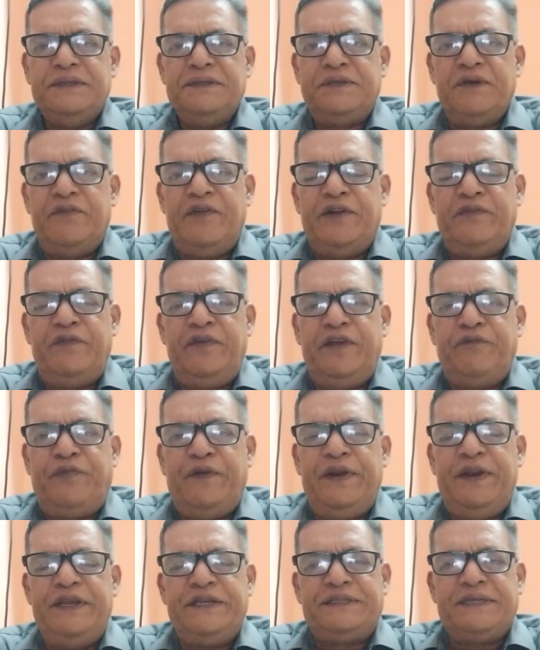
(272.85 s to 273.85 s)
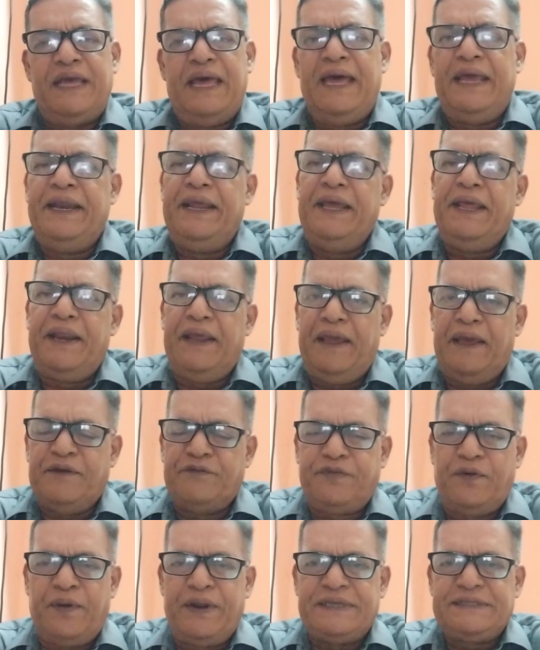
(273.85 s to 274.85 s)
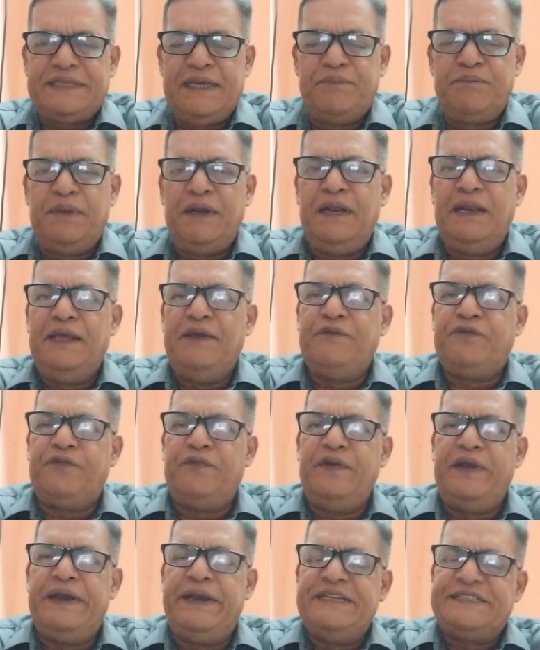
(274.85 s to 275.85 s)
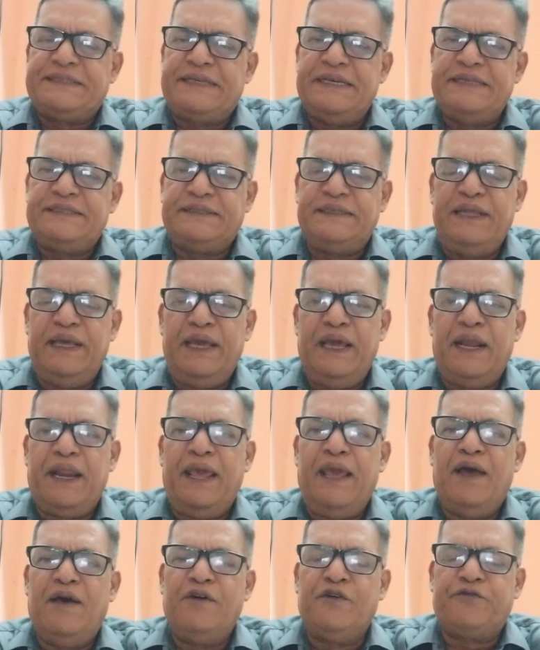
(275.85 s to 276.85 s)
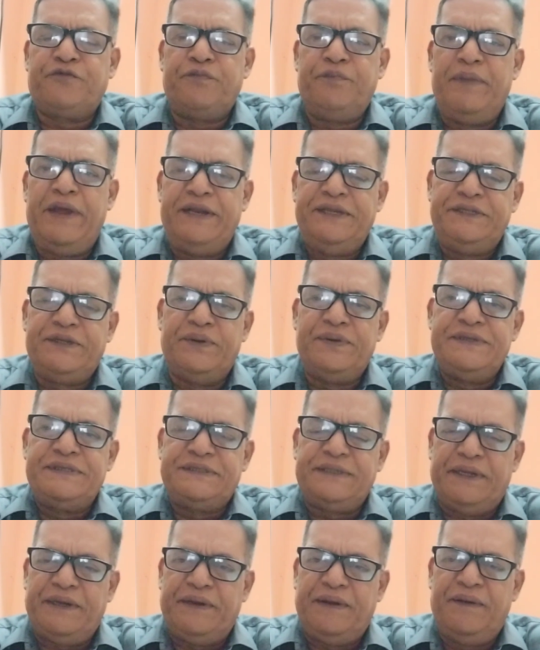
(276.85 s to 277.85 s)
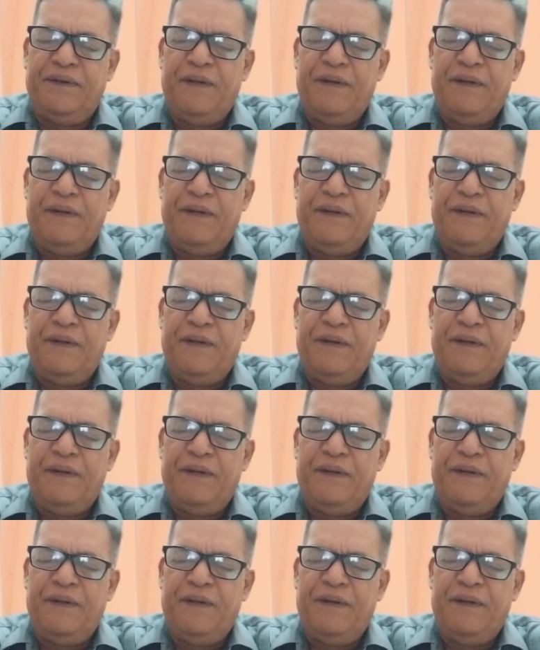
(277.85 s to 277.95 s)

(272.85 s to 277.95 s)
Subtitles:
So when we finish an area, for example, if we discuss the area of Ben Jonson,